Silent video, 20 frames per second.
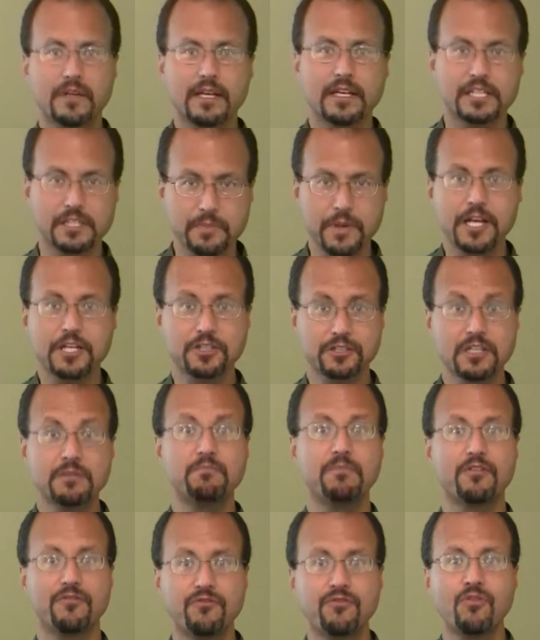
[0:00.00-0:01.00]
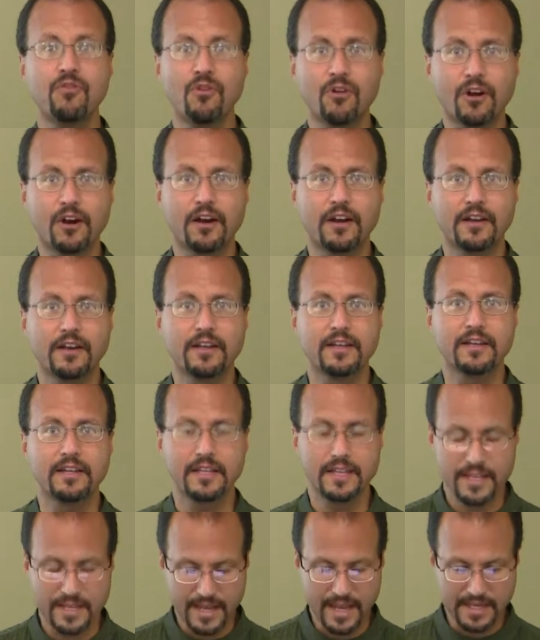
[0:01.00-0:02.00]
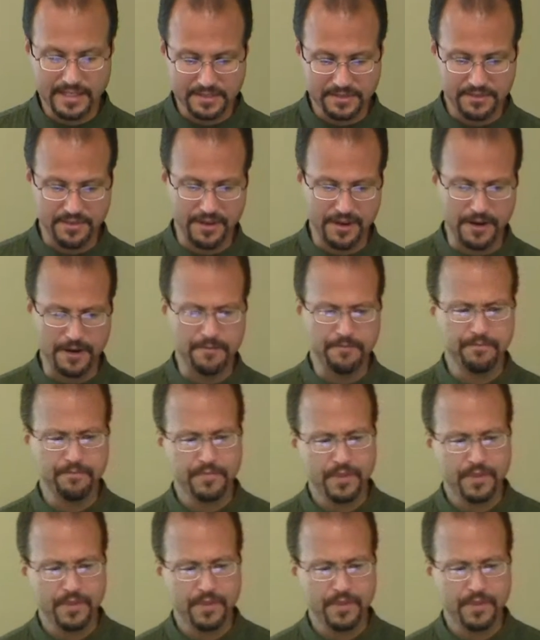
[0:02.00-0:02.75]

especially before he gets there.